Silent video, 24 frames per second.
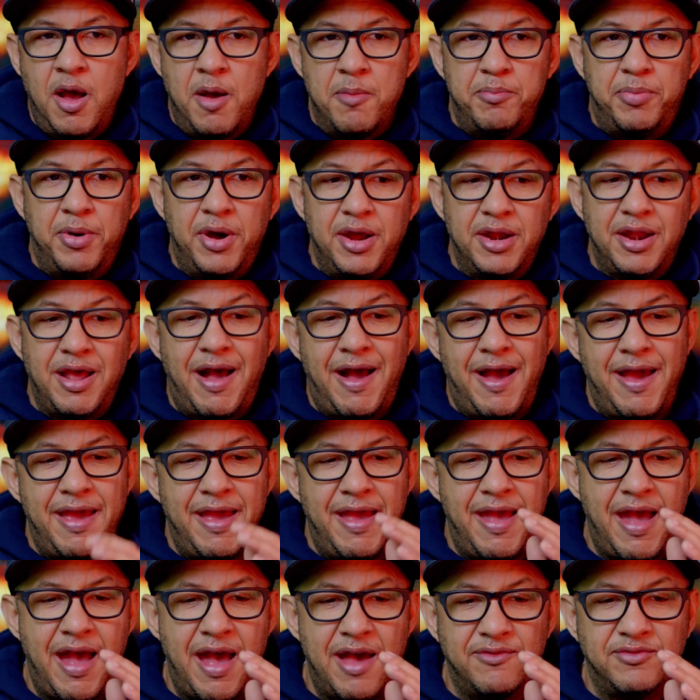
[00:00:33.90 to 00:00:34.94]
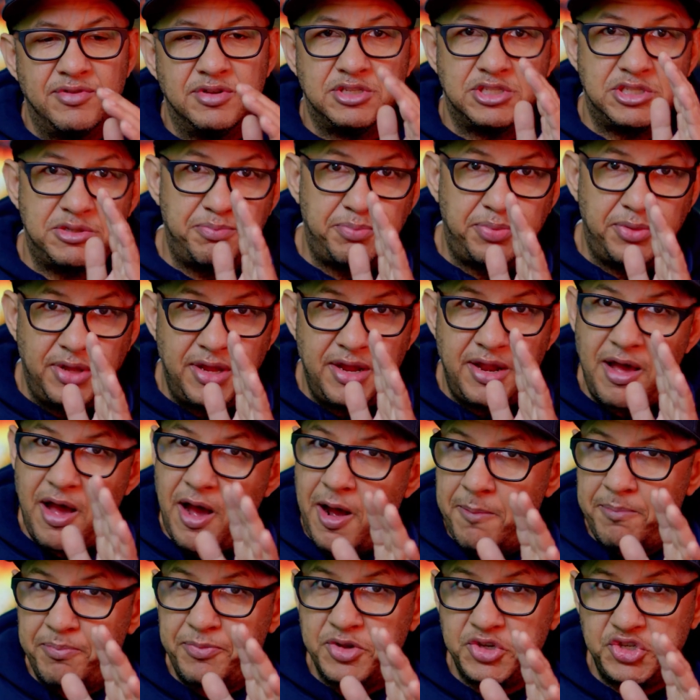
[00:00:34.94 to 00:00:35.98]
but I have split
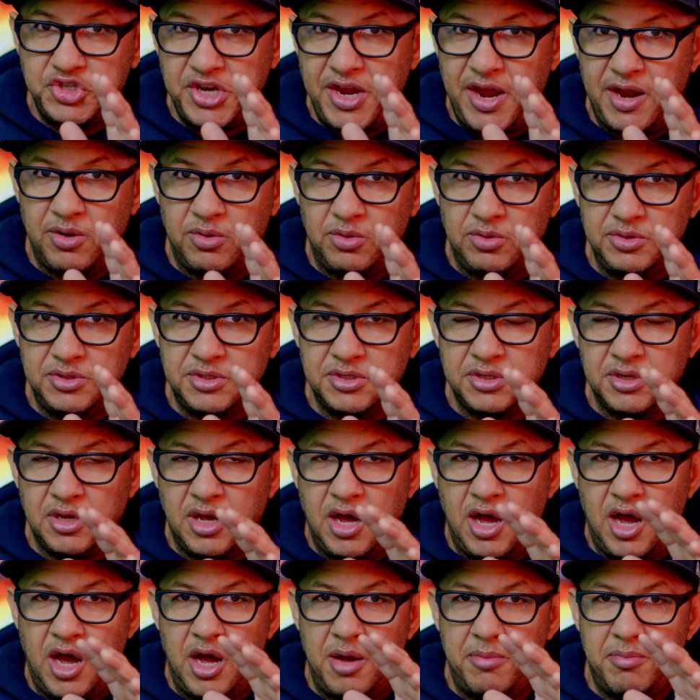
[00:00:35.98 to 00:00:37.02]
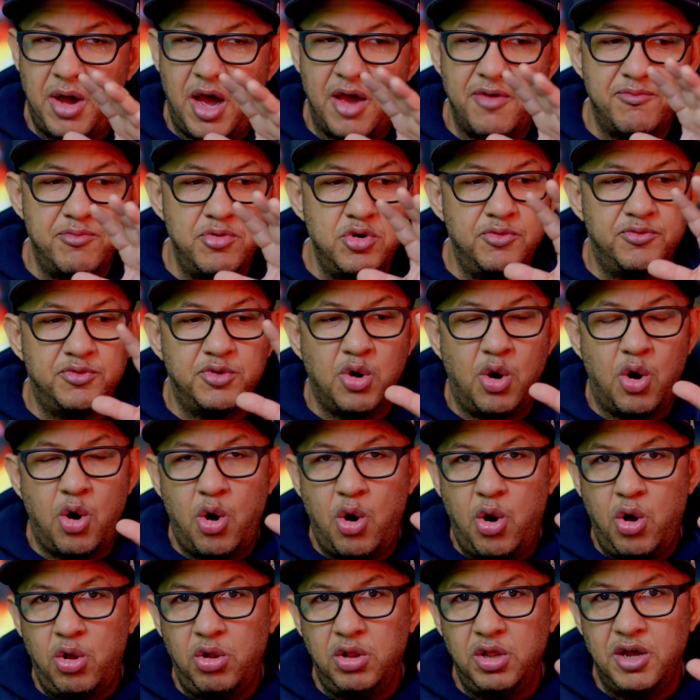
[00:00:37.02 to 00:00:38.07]
up the channels. I've moved
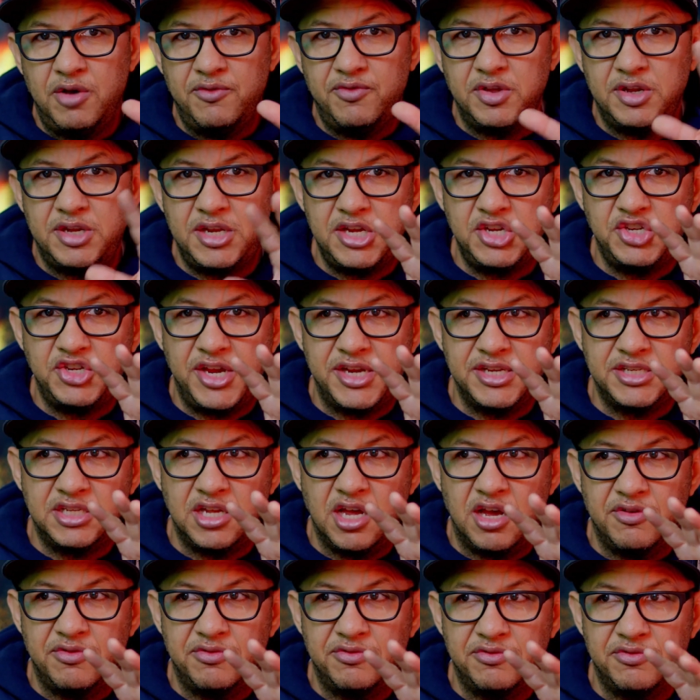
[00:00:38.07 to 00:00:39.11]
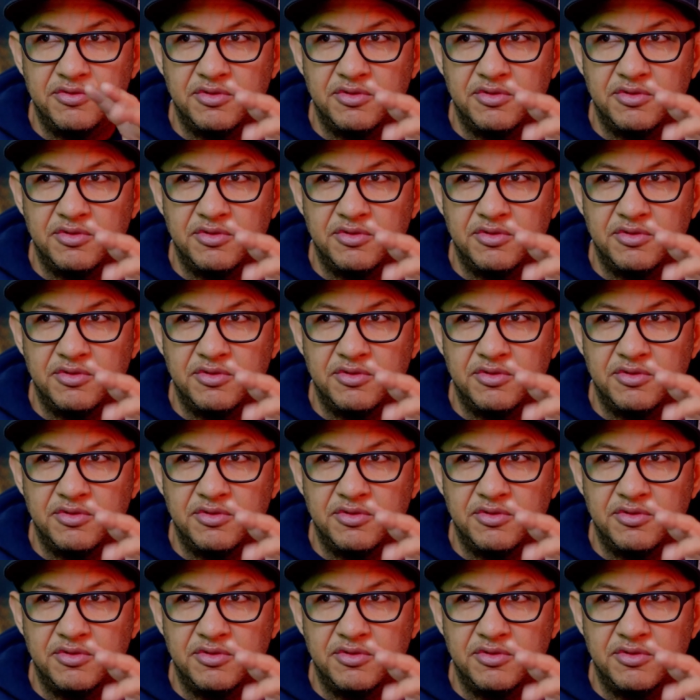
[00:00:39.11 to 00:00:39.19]
all of the DJ stuff.